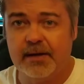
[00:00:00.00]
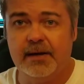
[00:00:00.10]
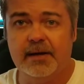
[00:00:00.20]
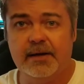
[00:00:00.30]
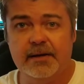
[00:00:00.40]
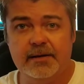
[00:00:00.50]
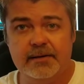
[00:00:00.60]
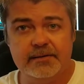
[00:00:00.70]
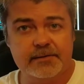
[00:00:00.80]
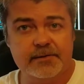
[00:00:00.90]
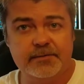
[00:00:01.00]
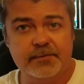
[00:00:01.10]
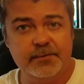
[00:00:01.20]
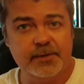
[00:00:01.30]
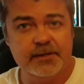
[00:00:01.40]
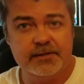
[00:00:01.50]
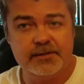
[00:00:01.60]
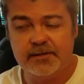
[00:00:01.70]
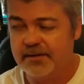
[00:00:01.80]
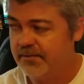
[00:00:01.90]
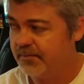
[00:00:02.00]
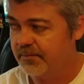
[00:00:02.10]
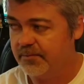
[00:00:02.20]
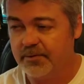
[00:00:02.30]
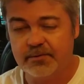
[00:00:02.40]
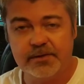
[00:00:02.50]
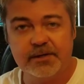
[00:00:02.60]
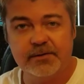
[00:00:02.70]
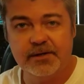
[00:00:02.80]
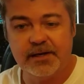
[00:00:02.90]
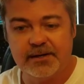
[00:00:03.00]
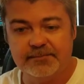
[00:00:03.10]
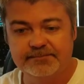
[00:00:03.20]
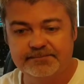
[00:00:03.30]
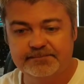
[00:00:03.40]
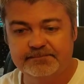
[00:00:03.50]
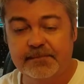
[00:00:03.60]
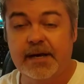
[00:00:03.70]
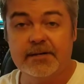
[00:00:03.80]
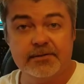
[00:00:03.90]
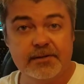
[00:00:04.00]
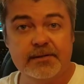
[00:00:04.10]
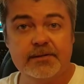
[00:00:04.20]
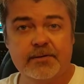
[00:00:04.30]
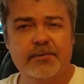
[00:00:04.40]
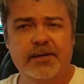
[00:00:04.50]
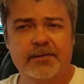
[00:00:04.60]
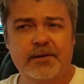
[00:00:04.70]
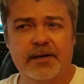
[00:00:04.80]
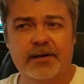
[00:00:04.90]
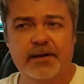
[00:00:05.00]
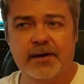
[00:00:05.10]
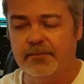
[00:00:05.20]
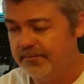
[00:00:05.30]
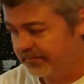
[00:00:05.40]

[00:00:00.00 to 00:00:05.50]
and in just a few minutes we'll go take a look at it. Actually, let's go take a look at it now.